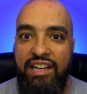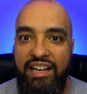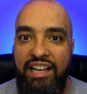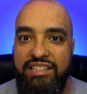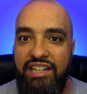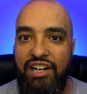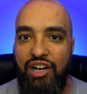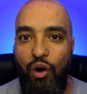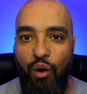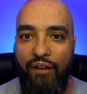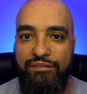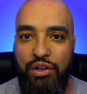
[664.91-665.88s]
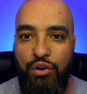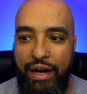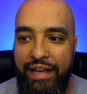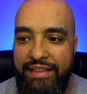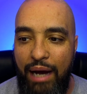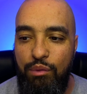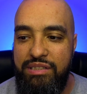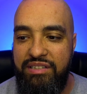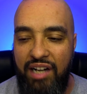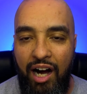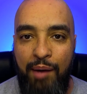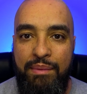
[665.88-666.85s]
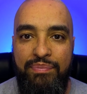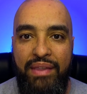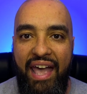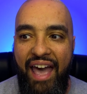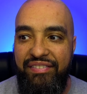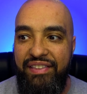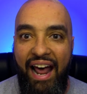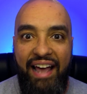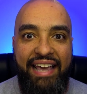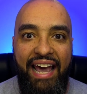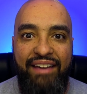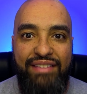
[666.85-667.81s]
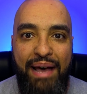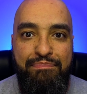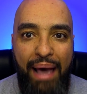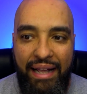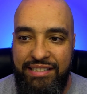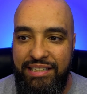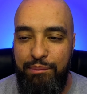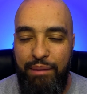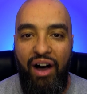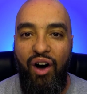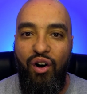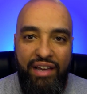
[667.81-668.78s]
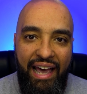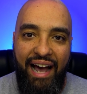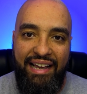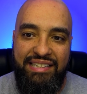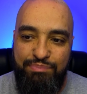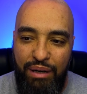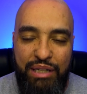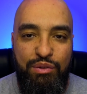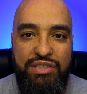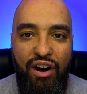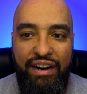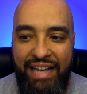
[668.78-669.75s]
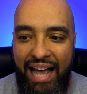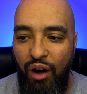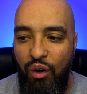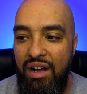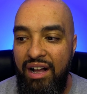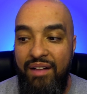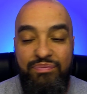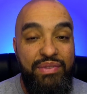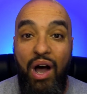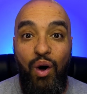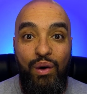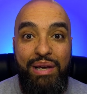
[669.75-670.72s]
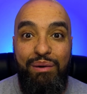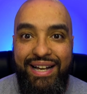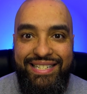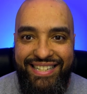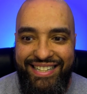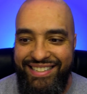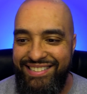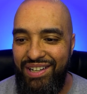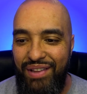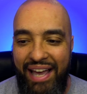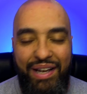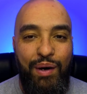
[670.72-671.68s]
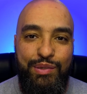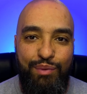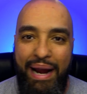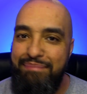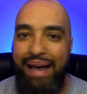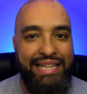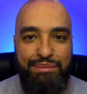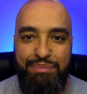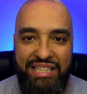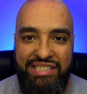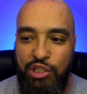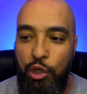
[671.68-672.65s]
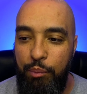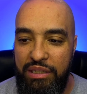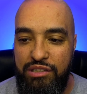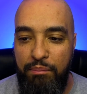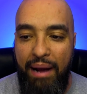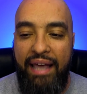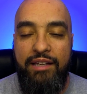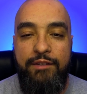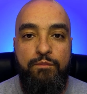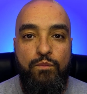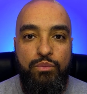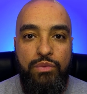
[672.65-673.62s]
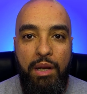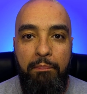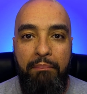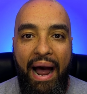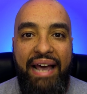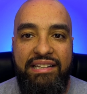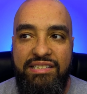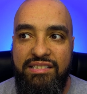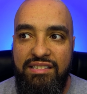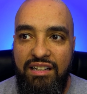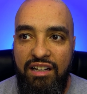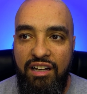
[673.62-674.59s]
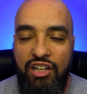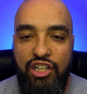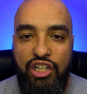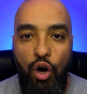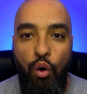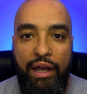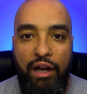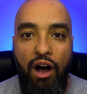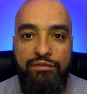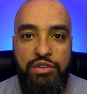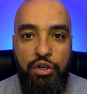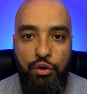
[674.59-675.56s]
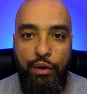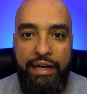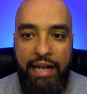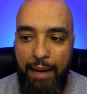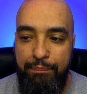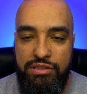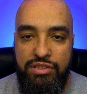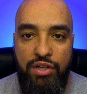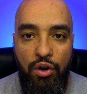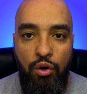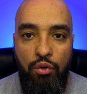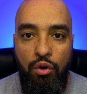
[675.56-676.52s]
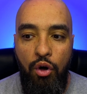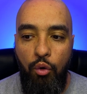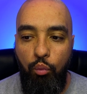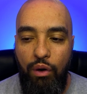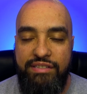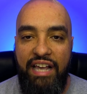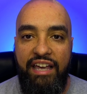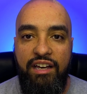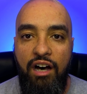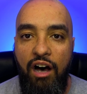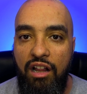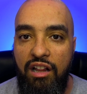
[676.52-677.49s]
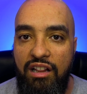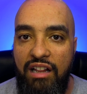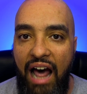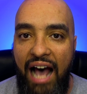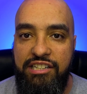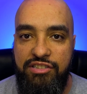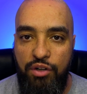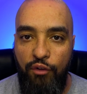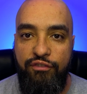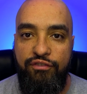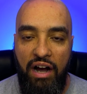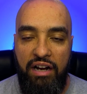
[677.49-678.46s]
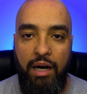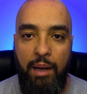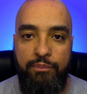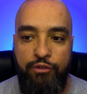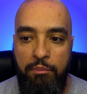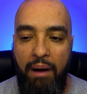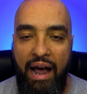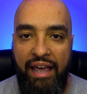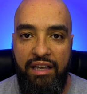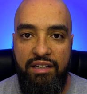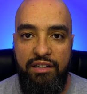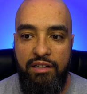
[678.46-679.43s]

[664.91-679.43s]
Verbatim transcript: He's gonna go off the grid. That was dumb. And then I gave that back to them like, okay, I guess Bunny was already out. No, he wasn't. So that goes right back to being stupid. So Mike, Mike's going off the grid episode was a colossal fuck up for Mike.